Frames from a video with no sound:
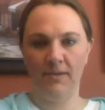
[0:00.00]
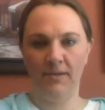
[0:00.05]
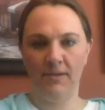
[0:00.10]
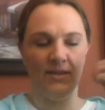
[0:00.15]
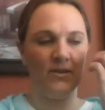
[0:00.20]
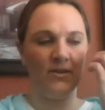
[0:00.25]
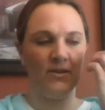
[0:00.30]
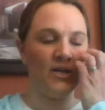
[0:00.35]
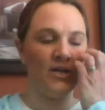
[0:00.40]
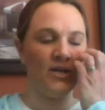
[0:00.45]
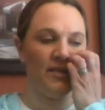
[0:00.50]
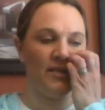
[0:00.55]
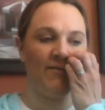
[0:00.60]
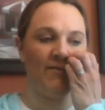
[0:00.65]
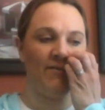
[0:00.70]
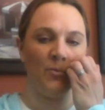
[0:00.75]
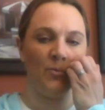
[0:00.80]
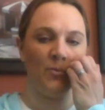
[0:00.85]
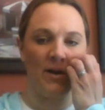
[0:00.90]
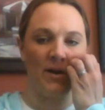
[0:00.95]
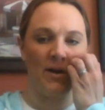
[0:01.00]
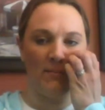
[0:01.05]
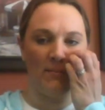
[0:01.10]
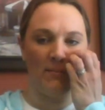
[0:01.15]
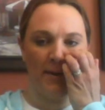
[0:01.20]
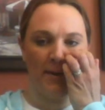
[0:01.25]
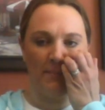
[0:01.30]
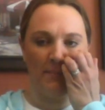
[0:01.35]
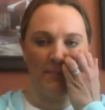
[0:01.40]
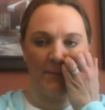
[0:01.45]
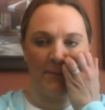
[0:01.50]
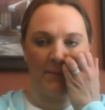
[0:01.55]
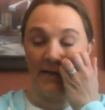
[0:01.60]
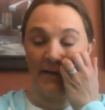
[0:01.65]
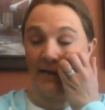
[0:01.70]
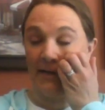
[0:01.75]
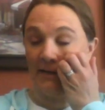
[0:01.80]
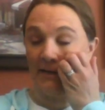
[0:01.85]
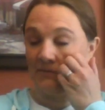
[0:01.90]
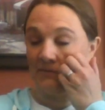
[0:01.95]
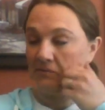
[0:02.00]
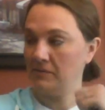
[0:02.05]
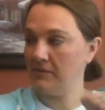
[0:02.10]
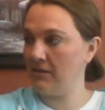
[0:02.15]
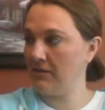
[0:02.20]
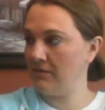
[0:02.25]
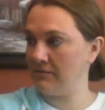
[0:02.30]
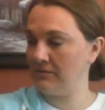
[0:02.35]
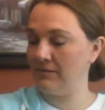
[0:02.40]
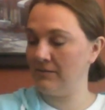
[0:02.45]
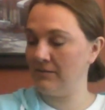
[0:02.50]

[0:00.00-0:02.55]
me either. I just have them written on paper right now. So.